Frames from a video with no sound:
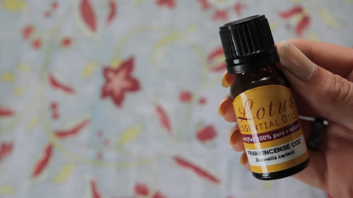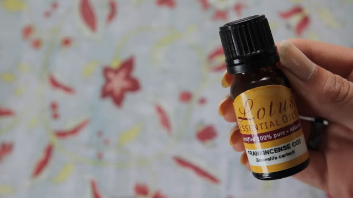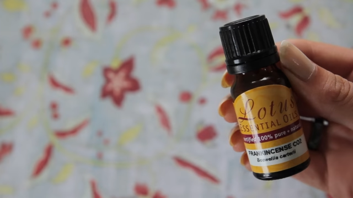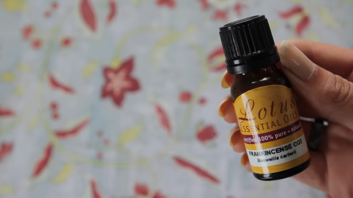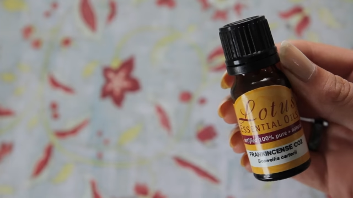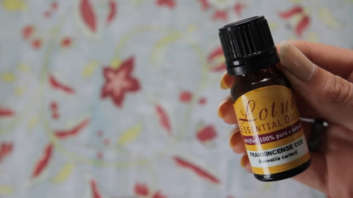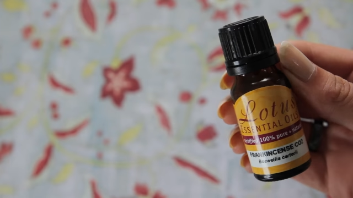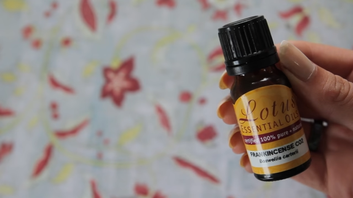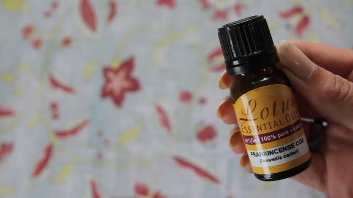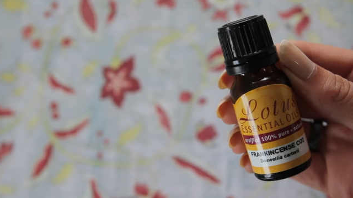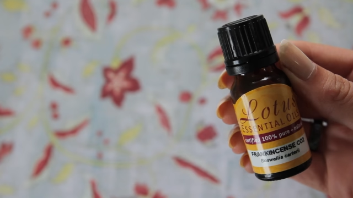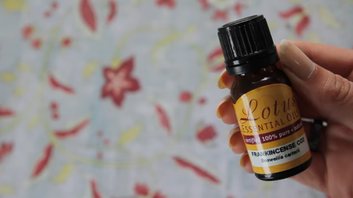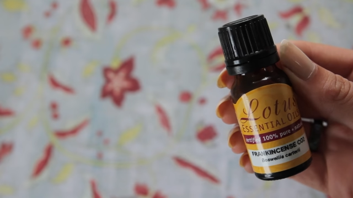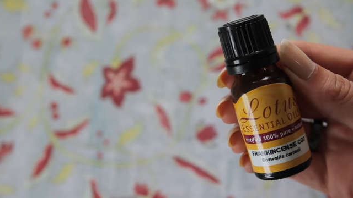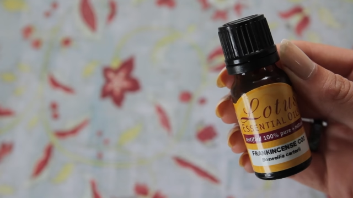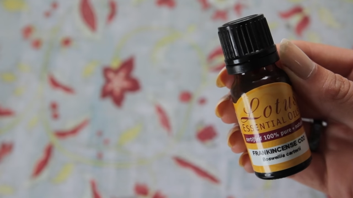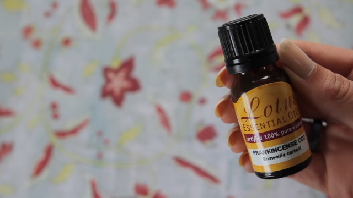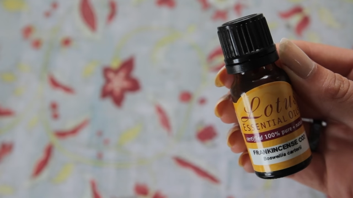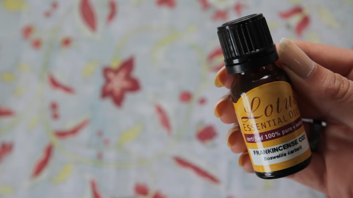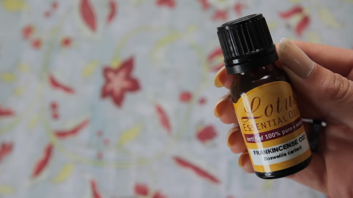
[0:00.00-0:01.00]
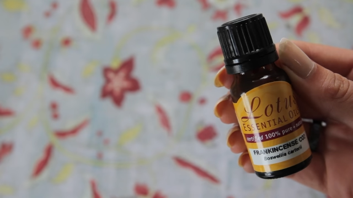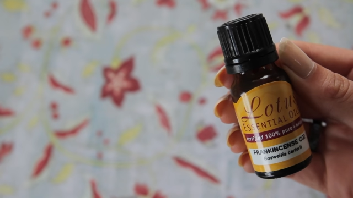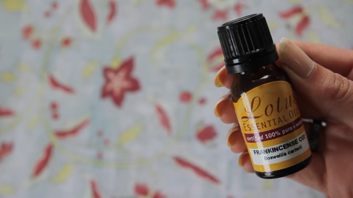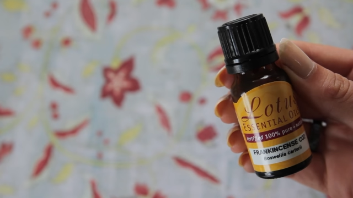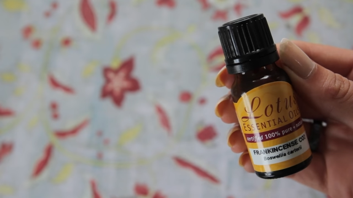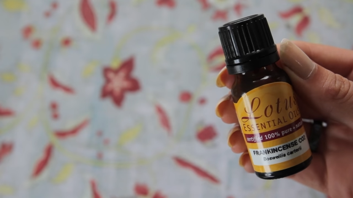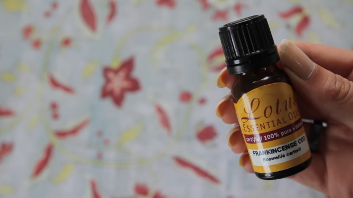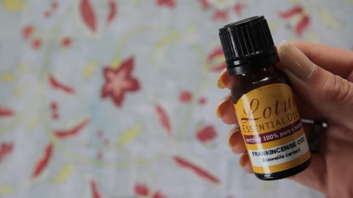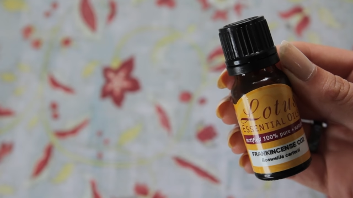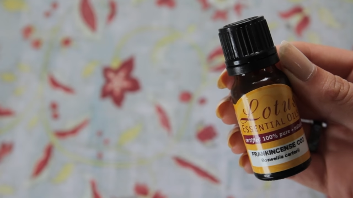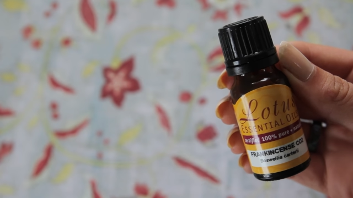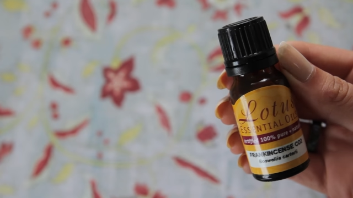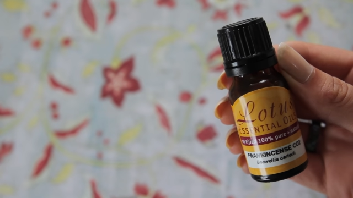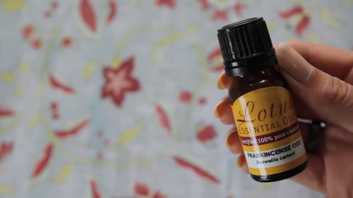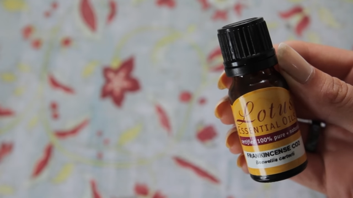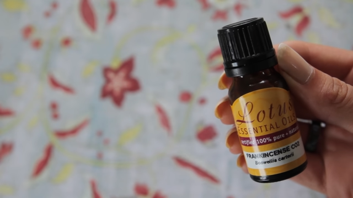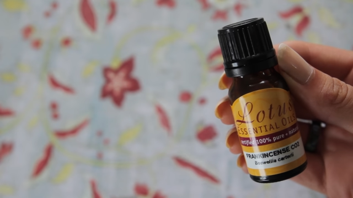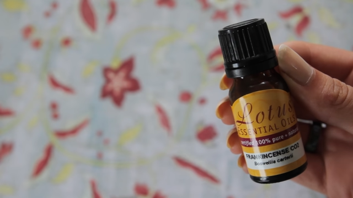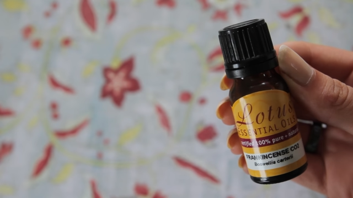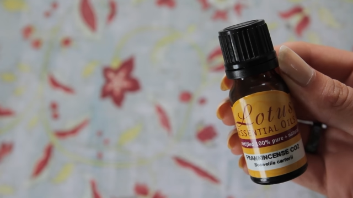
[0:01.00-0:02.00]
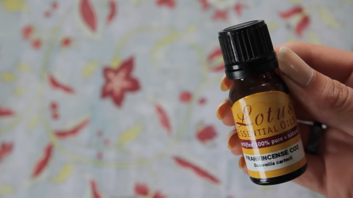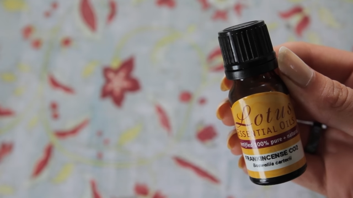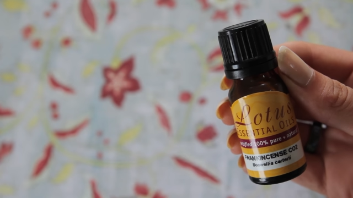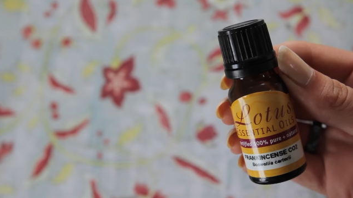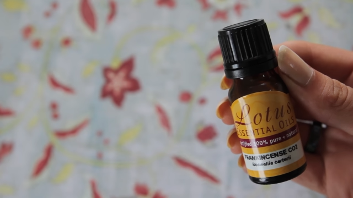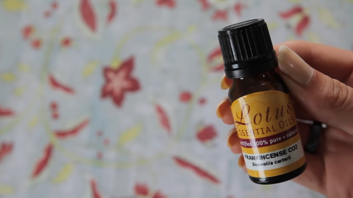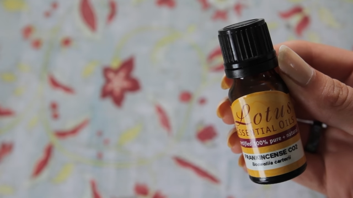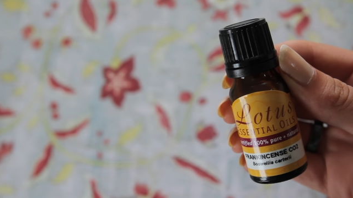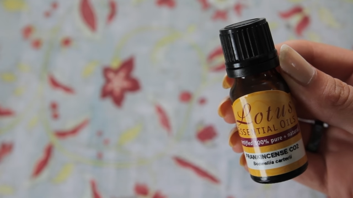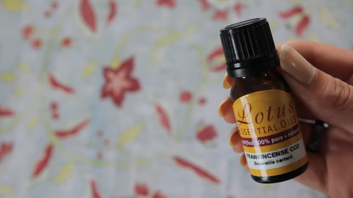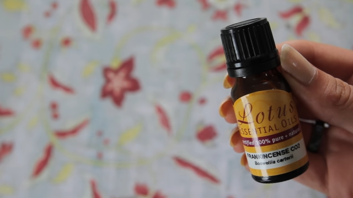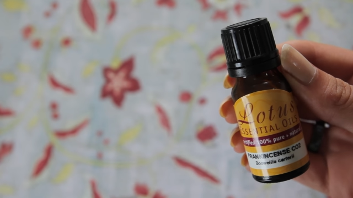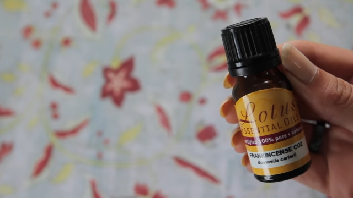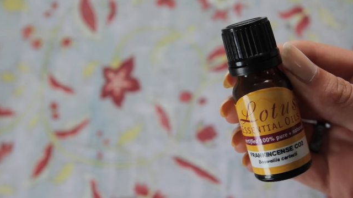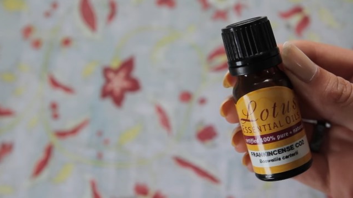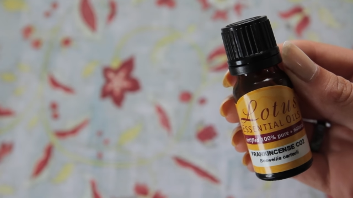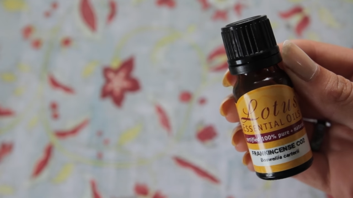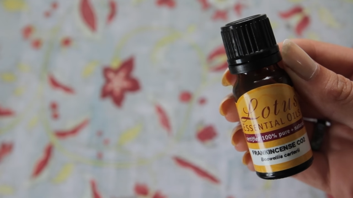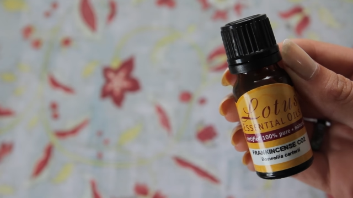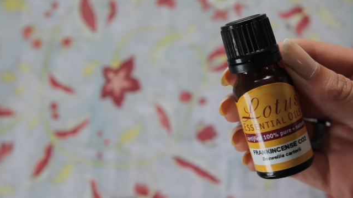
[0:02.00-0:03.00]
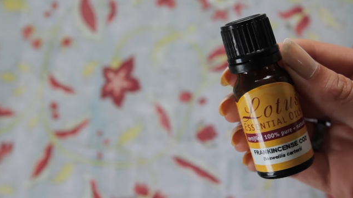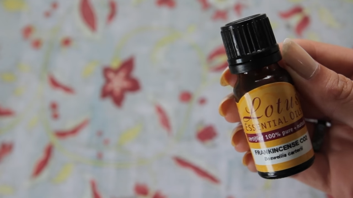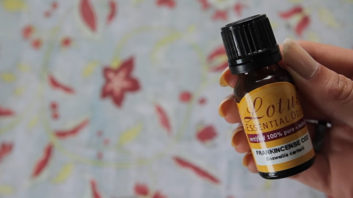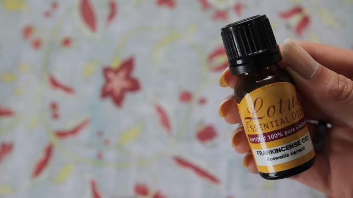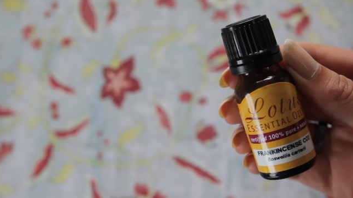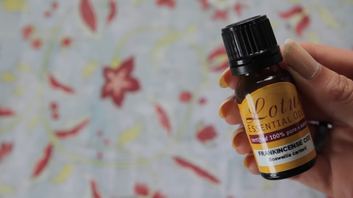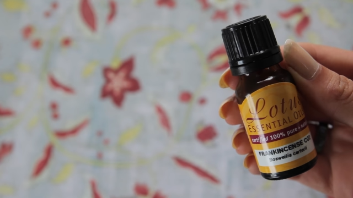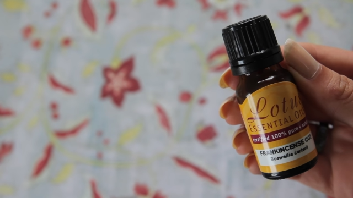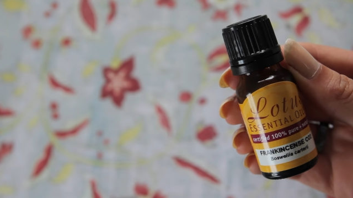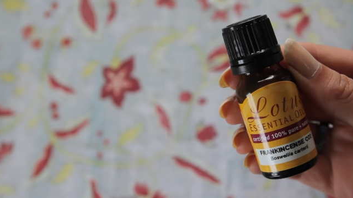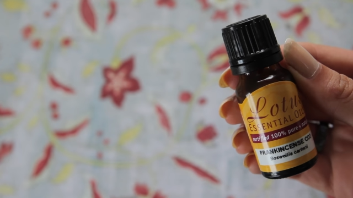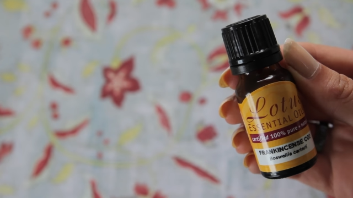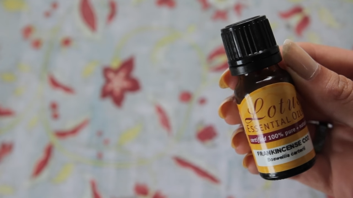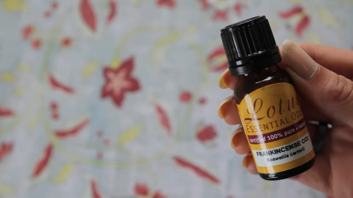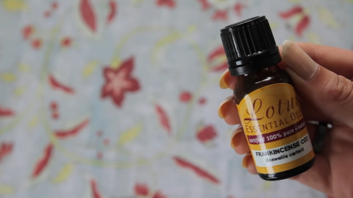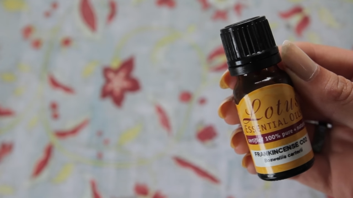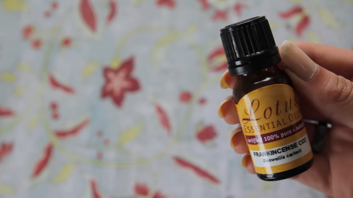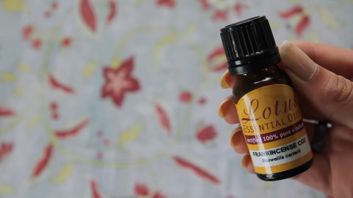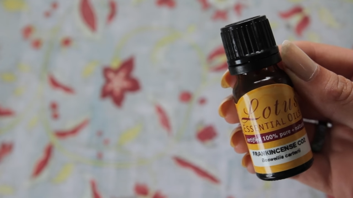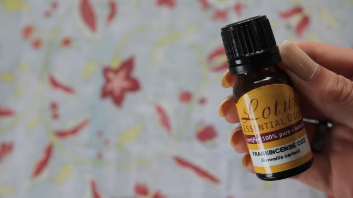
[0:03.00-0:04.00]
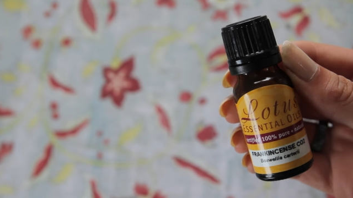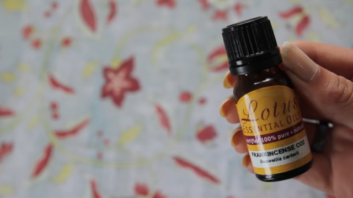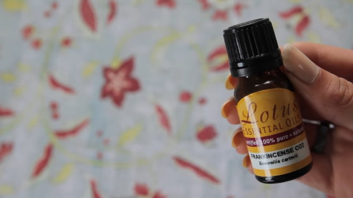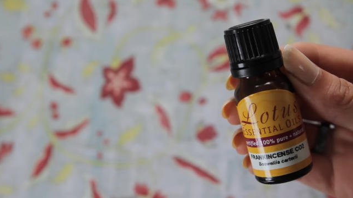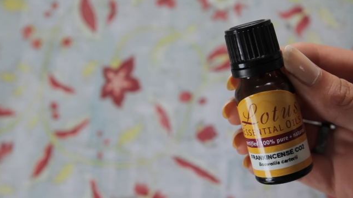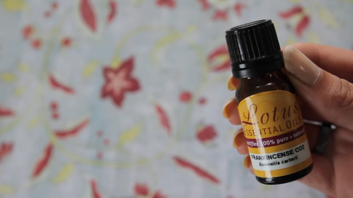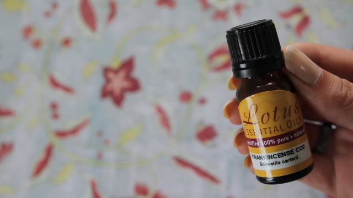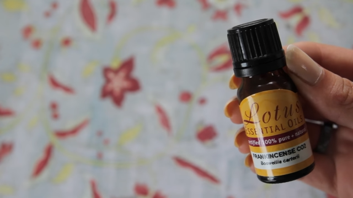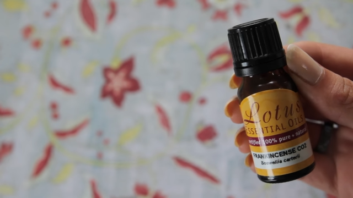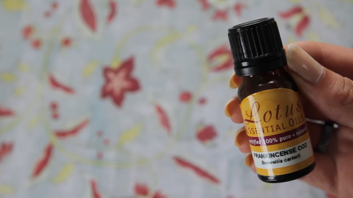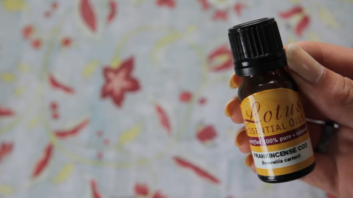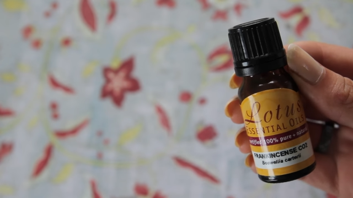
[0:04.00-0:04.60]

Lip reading: (no speaker visible)